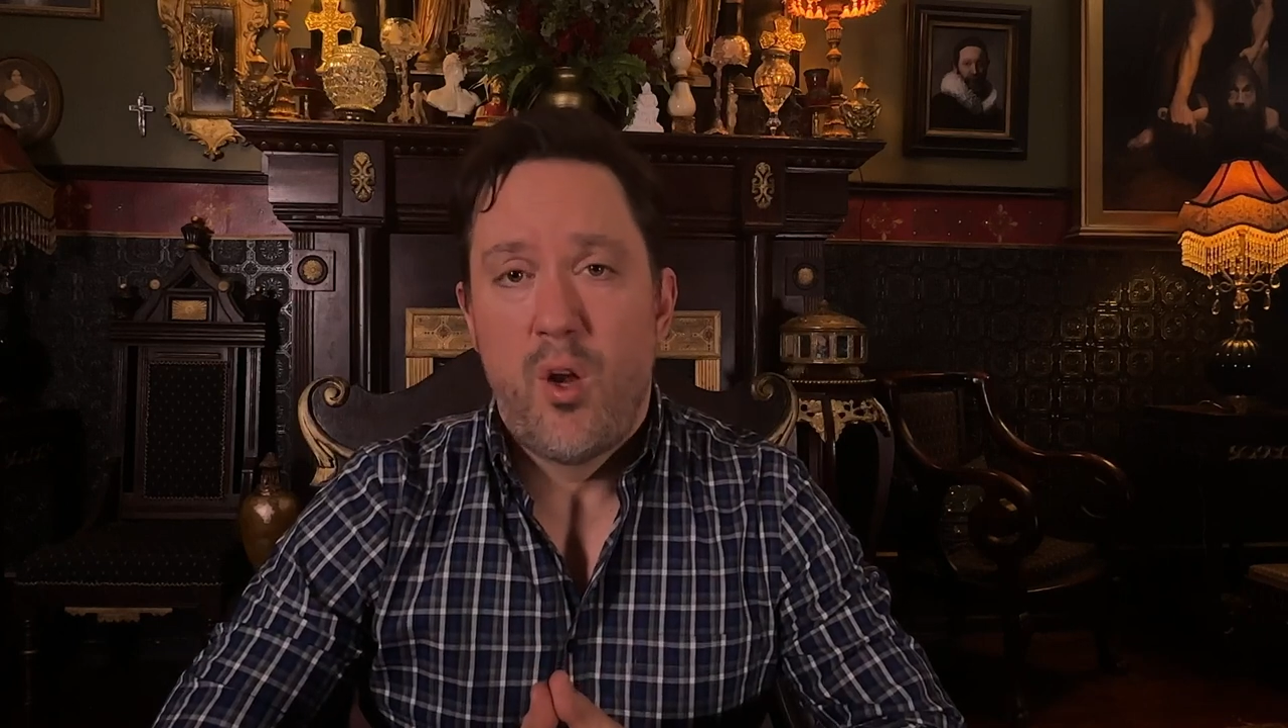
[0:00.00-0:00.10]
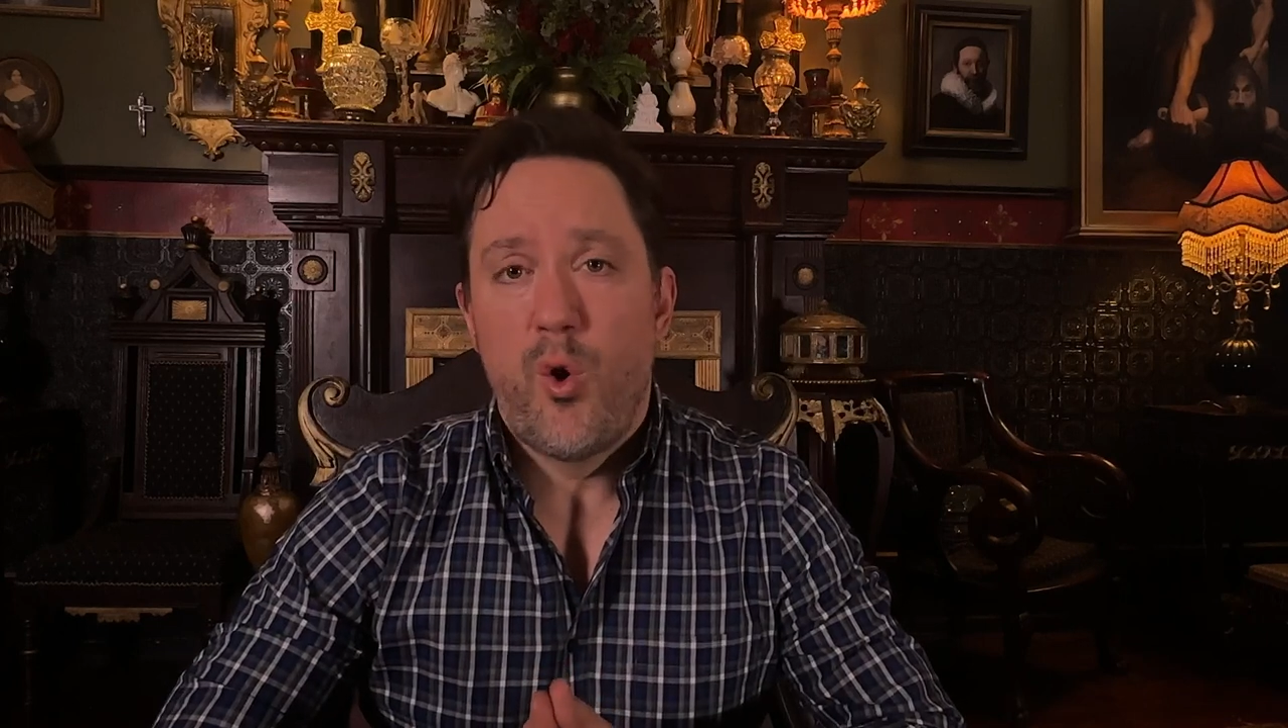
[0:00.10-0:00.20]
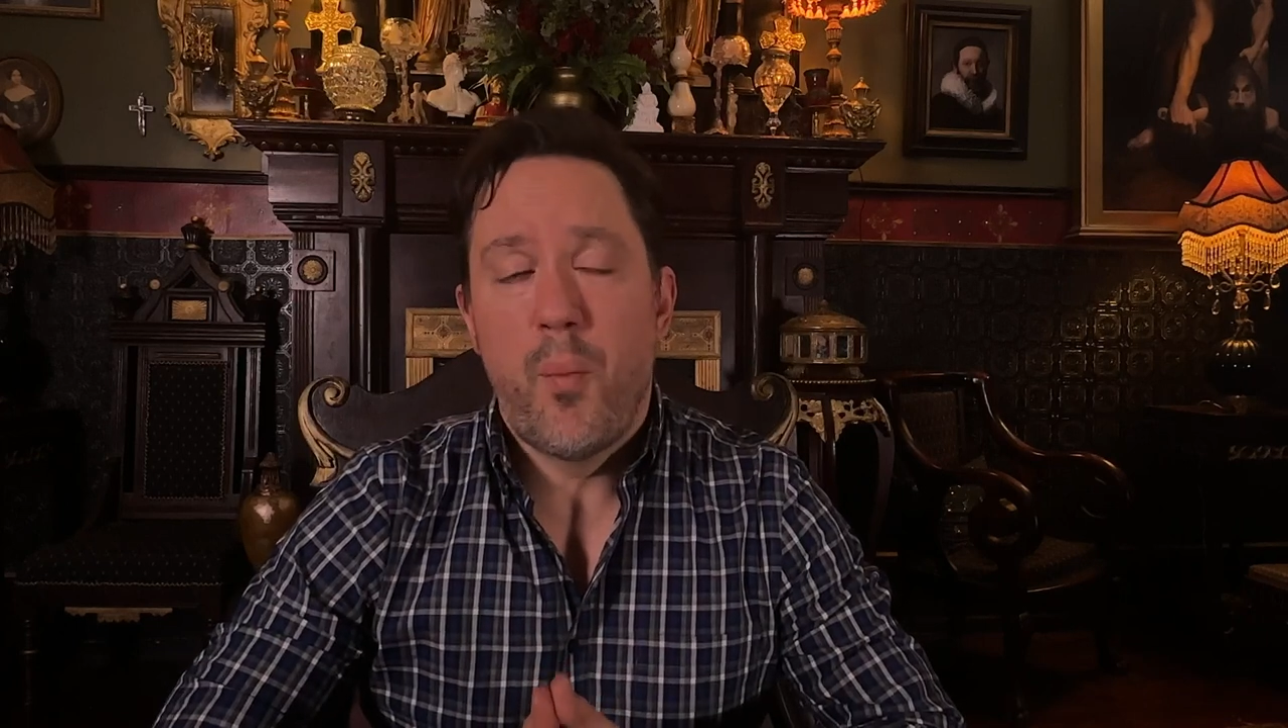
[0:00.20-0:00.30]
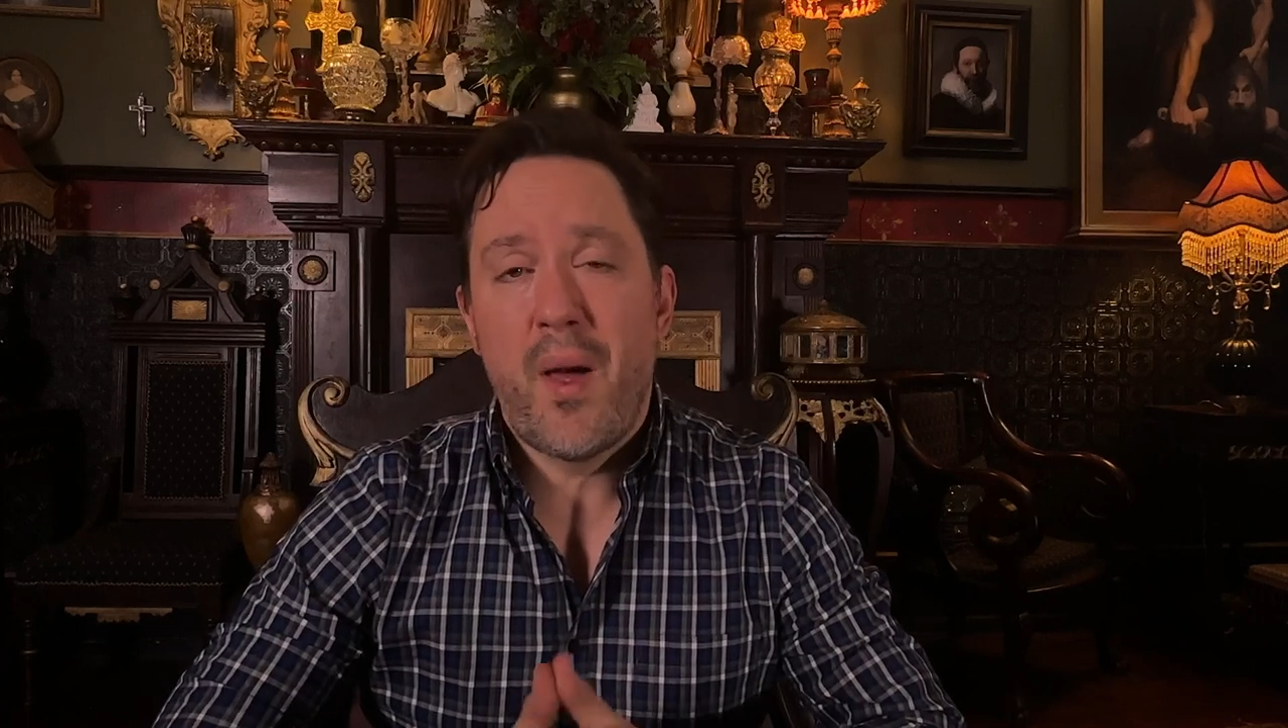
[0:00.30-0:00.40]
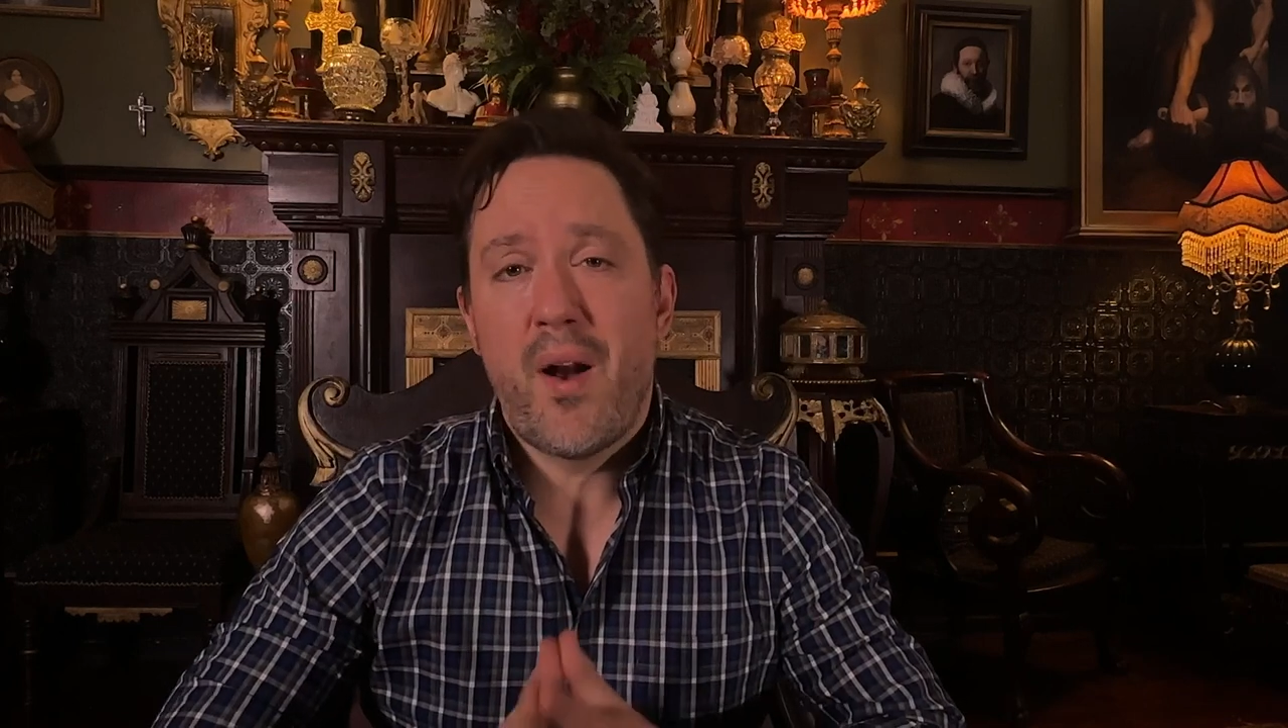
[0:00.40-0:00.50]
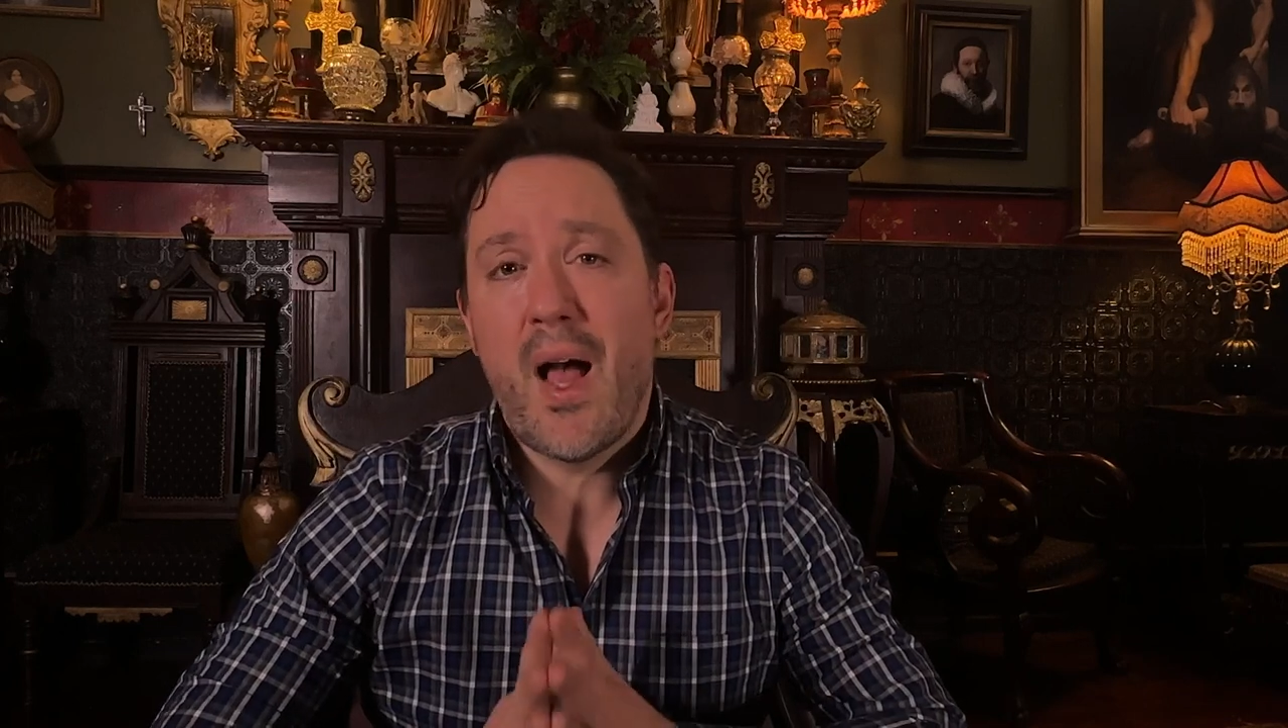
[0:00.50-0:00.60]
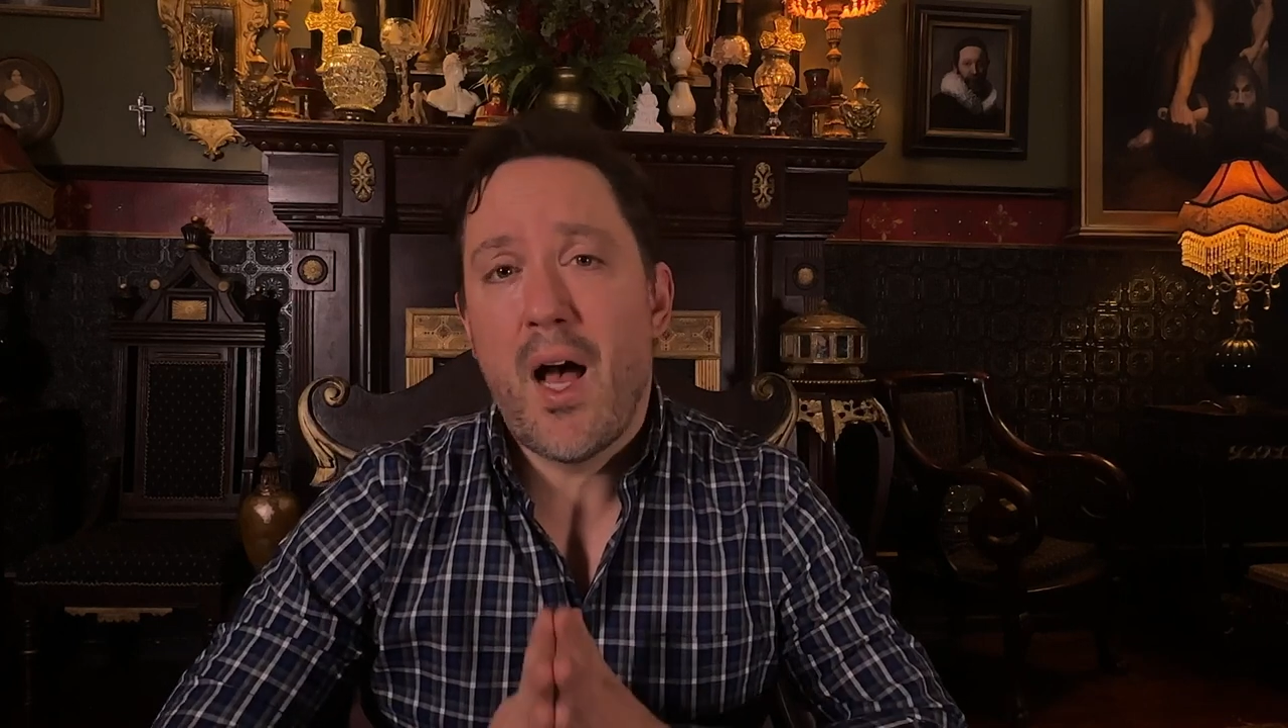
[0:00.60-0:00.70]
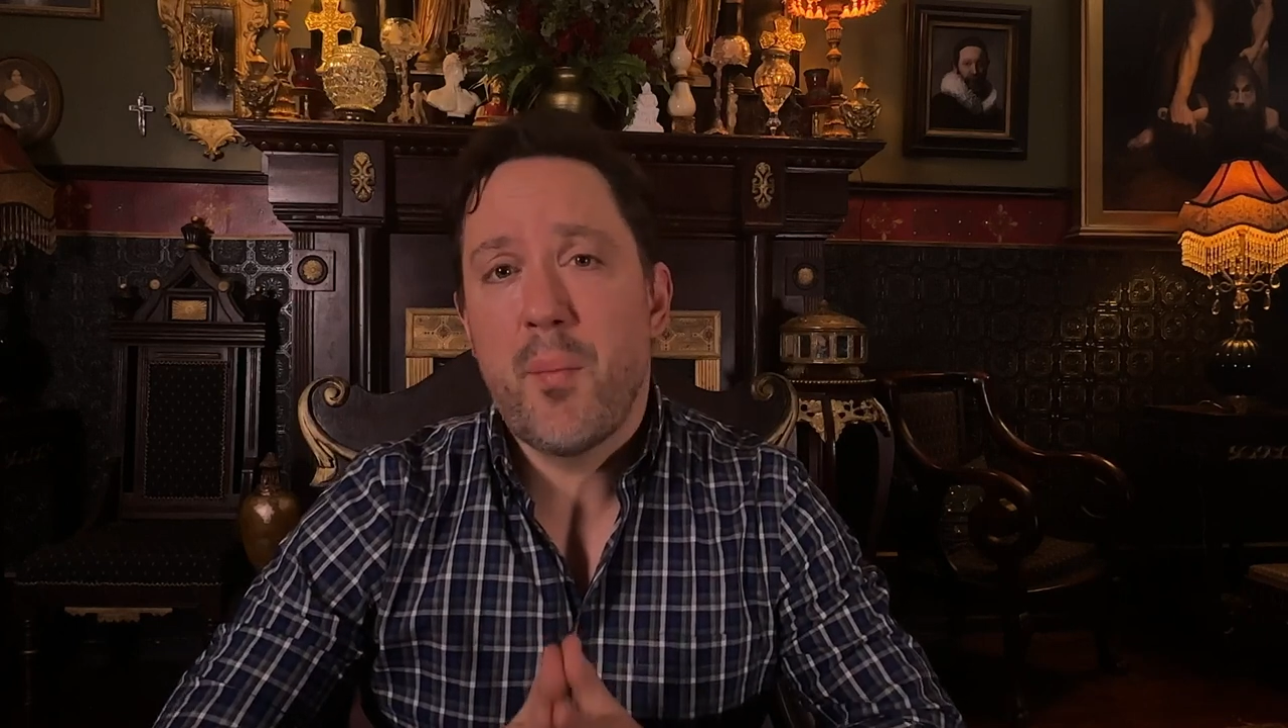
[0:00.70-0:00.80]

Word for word: no matter how